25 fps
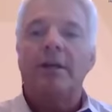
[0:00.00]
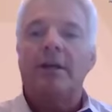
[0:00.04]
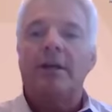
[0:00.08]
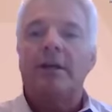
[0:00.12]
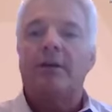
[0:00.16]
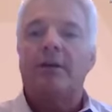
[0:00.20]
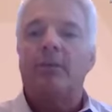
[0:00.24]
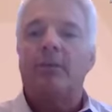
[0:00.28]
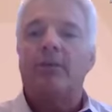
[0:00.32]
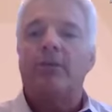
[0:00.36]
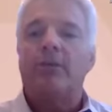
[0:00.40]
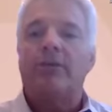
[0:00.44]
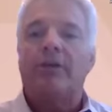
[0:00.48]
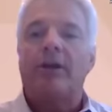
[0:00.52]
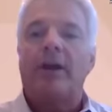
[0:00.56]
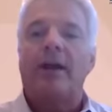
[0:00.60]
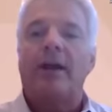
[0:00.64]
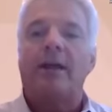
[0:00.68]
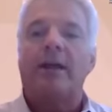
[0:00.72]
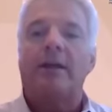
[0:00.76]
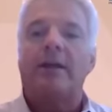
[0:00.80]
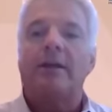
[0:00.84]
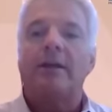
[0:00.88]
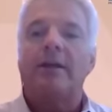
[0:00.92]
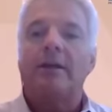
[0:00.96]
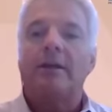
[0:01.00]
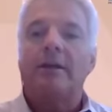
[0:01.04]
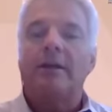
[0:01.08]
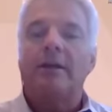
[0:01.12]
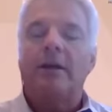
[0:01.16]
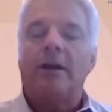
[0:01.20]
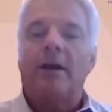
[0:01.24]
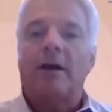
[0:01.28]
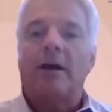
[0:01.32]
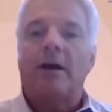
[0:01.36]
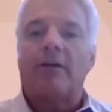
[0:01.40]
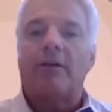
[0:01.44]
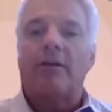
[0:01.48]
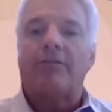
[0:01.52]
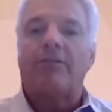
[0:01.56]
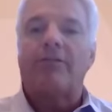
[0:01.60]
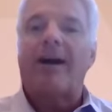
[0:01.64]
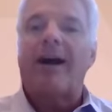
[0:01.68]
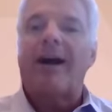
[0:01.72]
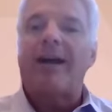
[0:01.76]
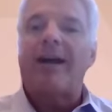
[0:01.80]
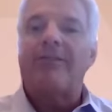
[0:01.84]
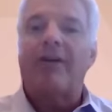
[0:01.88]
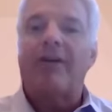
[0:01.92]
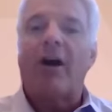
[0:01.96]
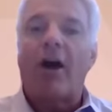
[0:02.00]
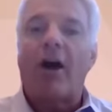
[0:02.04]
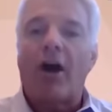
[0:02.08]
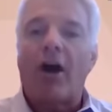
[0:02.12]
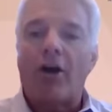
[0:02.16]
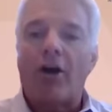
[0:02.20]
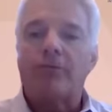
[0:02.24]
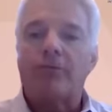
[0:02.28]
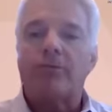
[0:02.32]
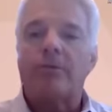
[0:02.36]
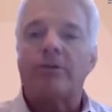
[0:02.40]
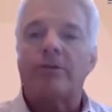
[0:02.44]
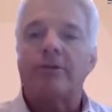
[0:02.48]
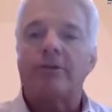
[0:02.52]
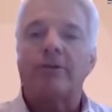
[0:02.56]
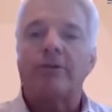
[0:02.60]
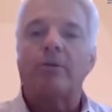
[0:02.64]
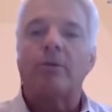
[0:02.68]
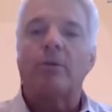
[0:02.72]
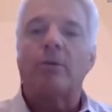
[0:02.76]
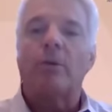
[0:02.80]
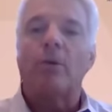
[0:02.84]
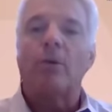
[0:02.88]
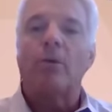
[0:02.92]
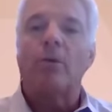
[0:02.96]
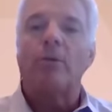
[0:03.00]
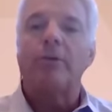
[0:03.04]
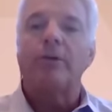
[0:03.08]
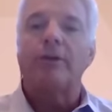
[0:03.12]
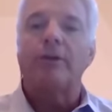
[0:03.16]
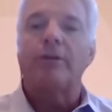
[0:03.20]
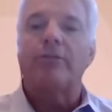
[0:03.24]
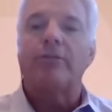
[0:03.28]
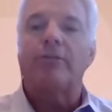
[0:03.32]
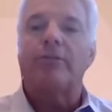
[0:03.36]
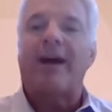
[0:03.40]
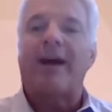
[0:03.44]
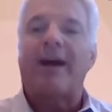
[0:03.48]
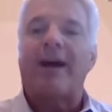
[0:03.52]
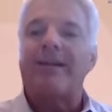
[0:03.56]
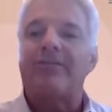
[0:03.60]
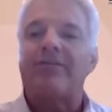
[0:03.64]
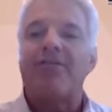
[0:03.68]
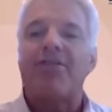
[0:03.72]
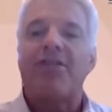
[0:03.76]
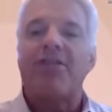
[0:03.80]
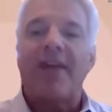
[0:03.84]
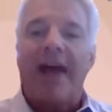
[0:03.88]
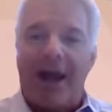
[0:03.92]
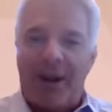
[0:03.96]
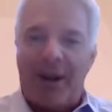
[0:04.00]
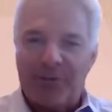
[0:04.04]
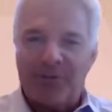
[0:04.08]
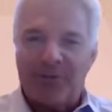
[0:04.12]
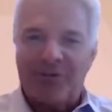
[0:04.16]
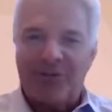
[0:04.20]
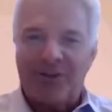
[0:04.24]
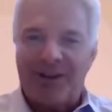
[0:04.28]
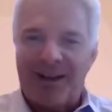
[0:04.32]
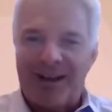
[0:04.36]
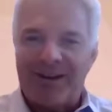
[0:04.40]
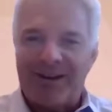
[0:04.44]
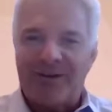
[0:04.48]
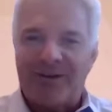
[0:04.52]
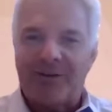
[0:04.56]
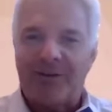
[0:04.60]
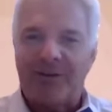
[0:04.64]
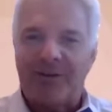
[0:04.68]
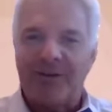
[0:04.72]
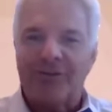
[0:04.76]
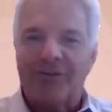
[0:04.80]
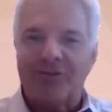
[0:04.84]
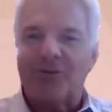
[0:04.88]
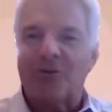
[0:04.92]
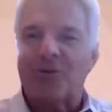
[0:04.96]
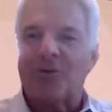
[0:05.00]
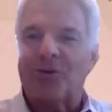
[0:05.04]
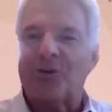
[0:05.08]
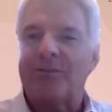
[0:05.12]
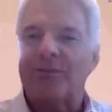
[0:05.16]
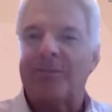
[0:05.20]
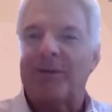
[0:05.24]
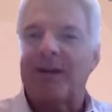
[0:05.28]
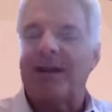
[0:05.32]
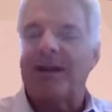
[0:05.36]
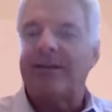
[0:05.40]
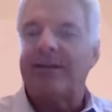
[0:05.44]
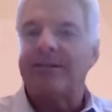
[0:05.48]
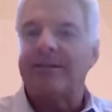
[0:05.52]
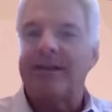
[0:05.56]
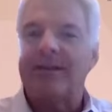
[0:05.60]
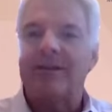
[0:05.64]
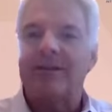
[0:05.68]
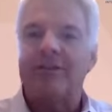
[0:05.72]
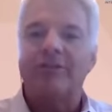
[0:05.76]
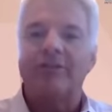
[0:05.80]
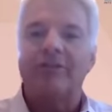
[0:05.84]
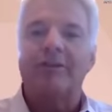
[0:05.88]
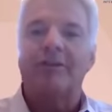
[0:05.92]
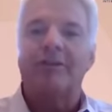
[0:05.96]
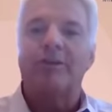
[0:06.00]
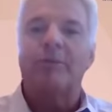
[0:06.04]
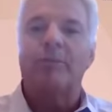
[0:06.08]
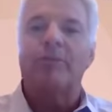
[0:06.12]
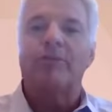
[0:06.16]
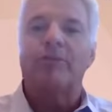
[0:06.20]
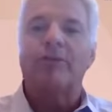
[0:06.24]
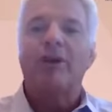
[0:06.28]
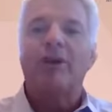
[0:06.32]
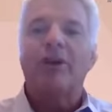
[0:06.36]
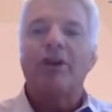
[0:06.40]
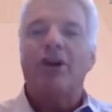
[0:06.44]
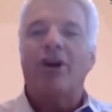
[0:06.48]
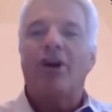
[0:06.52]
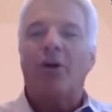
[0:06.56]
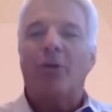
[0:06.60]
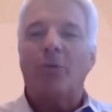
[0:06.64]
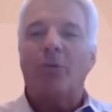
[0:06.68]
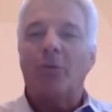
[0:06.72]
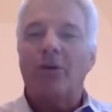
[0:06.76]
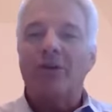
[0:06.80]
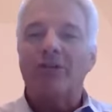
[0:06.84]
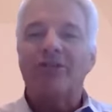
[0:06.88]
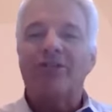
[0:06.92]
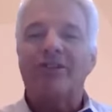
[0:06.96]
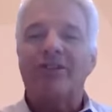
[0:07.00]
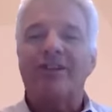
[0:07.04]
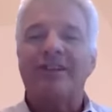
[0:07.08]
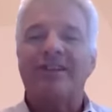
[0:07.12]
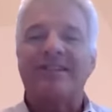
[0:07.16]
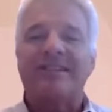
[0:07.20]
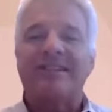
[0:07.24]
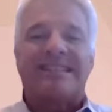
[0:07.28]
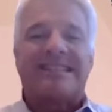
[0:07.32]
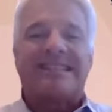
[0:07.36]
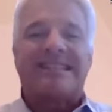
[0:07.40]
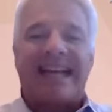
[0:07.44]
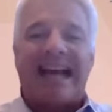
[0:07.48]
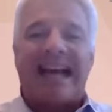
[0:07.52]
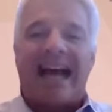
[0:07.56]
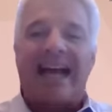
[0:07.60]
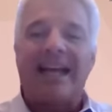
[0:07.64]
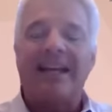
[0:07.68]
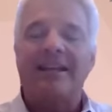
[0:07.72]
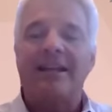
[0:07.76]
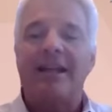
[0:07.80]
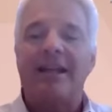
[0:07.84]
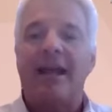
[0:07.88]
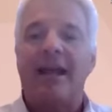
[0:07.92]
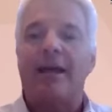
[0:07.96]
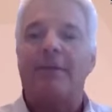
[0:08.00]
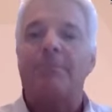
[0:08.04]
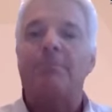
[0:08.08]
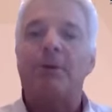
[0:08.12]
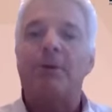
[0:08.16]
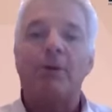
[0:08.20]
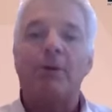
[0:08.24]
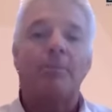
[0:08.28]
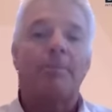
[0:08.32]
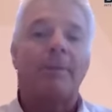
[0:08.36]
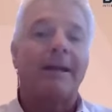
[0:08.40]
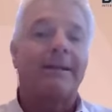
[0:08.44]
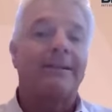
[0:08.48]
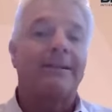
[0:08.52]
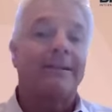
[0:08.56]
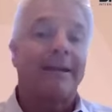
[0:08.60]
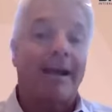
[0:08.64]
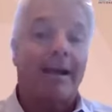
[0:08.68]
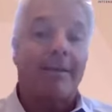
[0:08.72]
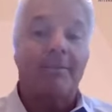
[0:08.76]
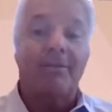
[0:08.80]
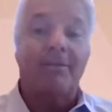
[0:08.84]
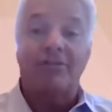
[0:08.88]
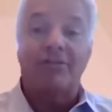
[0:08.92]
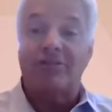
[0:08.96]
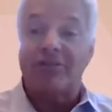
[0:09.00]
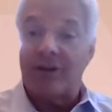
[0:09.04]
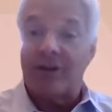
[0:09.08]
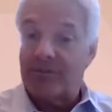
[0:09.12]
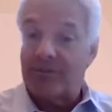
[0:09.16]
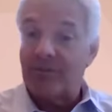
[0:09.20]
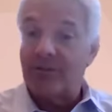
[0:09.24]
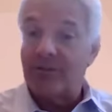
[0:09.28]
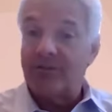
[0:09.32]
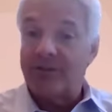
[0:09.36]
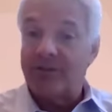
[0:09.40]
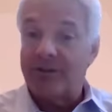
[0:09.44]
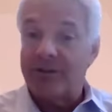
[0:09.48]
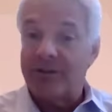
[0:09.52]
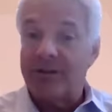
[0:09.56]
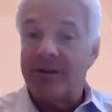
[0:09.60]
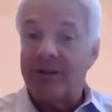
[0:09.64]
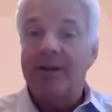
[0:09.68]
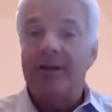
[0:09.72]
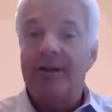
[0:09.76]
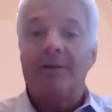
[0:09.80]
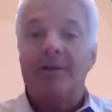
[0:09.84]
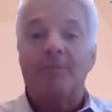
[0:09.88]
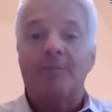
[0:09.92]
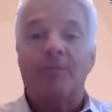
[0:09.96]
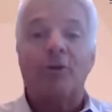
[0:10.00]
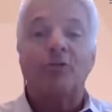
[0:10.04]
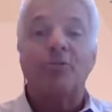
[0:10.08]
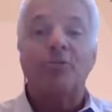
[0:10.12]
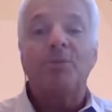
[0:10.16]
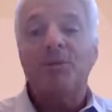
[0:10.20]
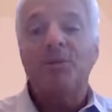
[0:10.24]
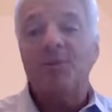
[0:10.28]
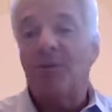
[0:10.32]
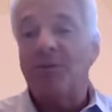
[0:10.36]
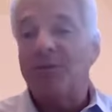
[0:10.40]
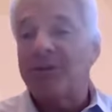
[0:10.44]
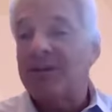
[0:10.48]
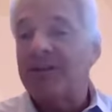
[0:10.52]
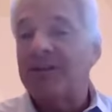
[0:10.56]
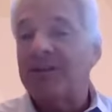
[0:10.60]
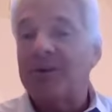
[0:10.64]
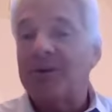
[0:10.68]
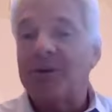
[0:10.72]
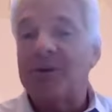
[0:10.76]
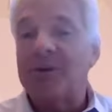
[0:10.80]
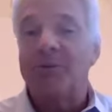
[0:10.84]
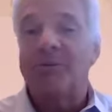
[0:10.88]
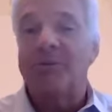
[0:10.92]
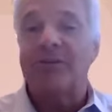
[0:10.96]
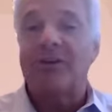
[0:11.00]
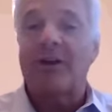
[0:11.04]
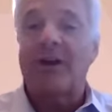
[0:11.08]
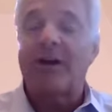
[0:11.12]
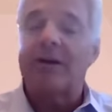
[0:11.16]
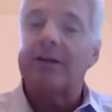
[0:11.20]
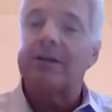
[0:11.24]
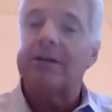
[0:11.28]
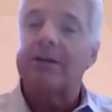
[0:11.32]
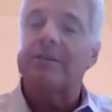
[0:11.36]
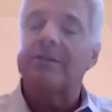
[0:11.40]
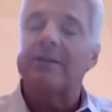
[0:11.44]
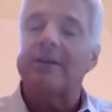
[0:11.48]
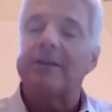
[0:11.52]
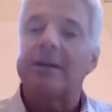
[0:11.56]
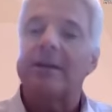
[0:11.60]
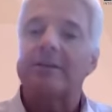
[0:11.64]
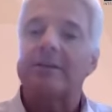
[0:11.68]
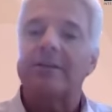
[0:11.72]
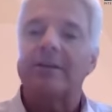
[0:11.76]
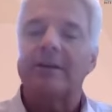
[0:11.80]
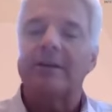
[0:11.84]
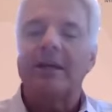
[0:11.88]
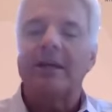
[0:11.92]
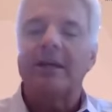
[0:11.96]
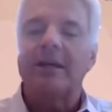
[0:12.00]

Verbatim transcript: It was a 500-year-old, 5,000-acre historic plantation that was originally designed and built by Thomas Jefferson. Most people didn't know he was an architect.